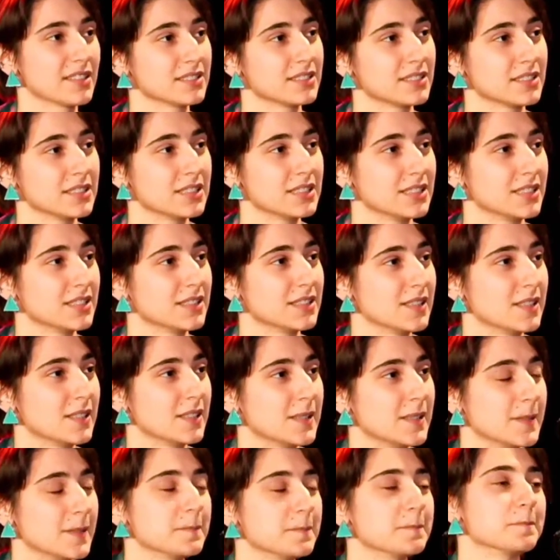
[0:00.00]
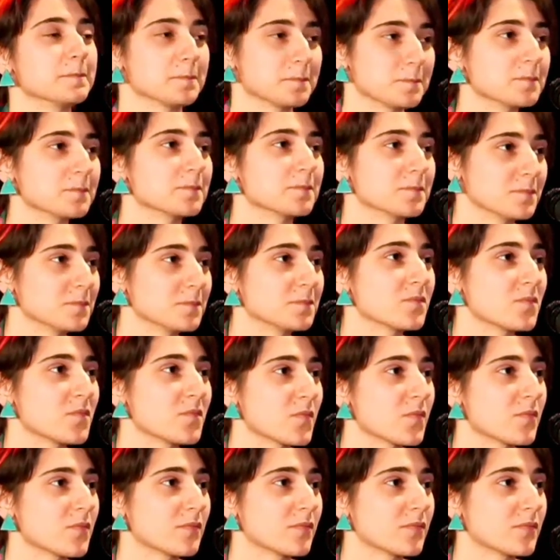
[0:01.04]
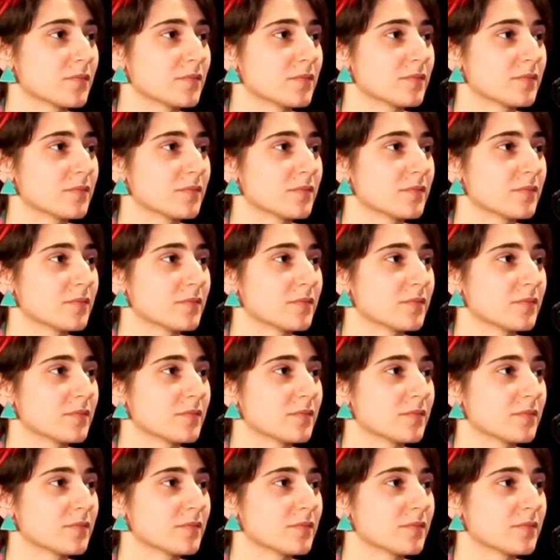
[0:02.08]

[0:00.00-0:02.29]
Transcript: Gotcha. And how long ago was that?